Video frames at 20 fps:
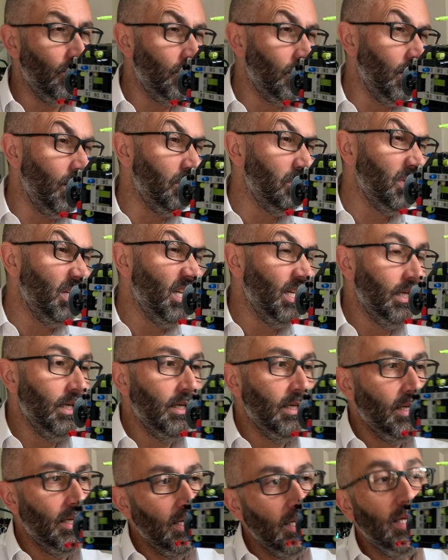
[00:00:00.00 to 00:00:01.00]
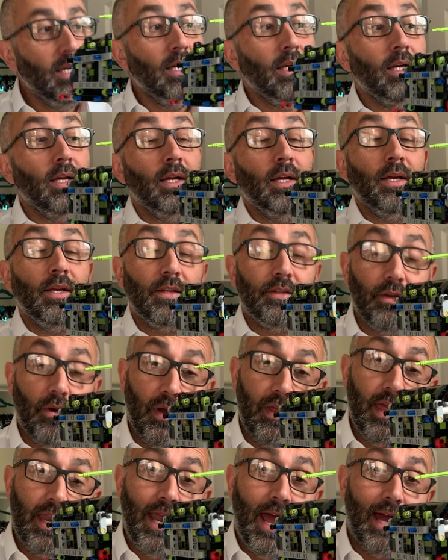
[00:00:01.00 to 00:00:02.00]
cock up. So
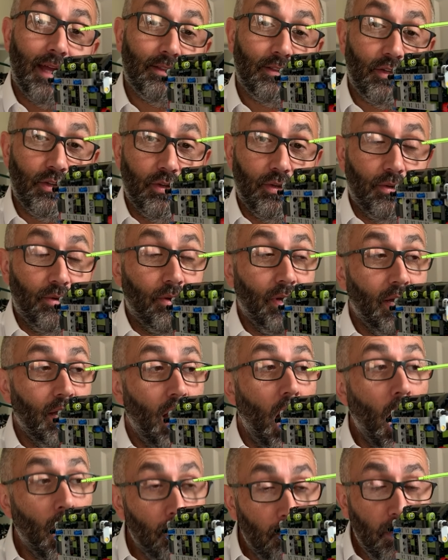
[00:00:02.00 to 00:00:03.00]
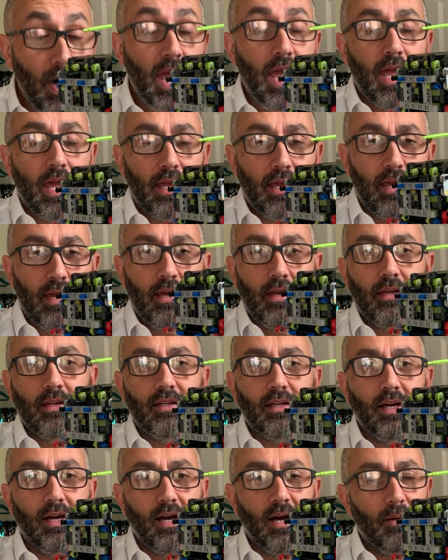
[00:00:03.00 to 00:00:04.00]
I then had to unpick
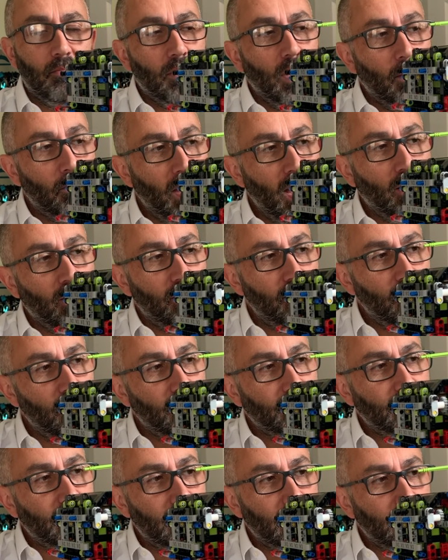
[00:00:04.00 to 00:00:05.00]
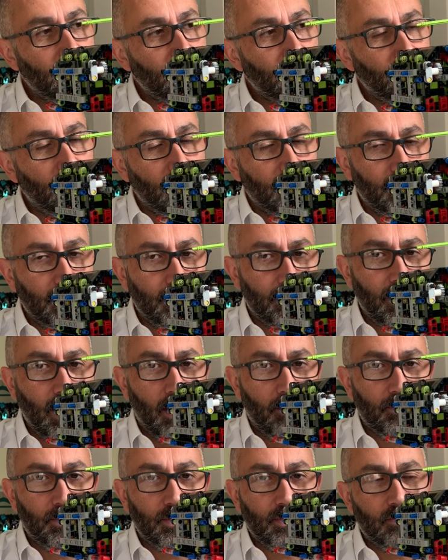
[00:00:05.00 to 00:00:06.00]
about 30
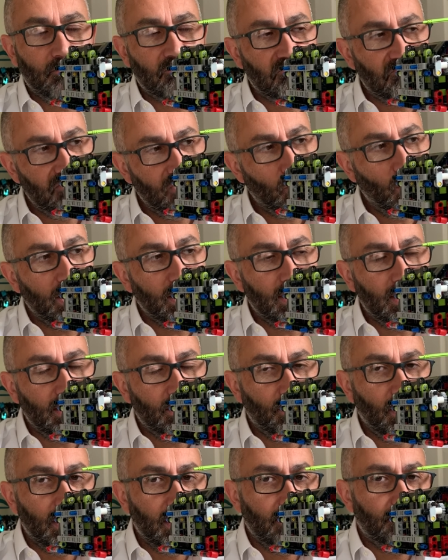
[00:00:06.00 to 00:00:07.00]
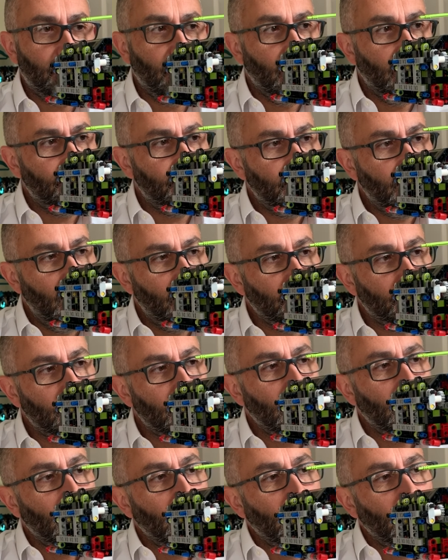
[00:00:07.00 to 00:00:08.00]
steps, 25
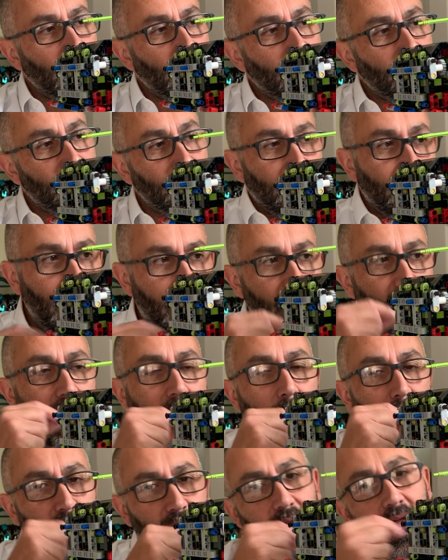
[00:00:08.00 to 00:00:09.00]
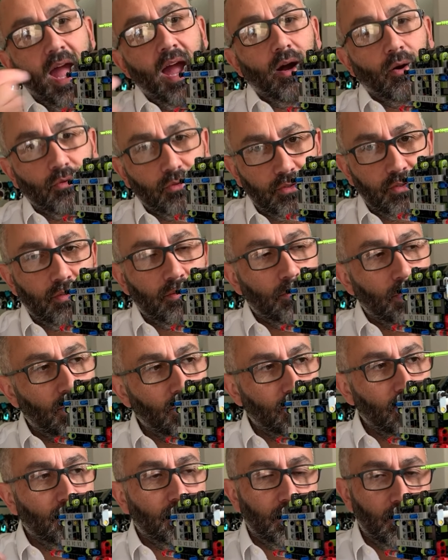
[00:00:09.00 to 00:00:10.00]
steps, to get that bit out,
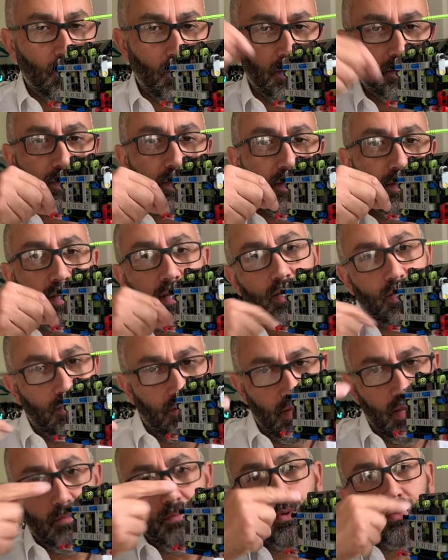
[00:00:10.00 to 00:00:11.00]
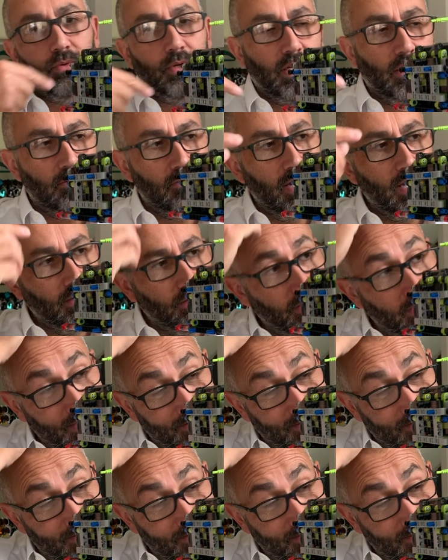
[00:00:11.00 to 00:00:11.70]
because obviously once it's in, you're then building around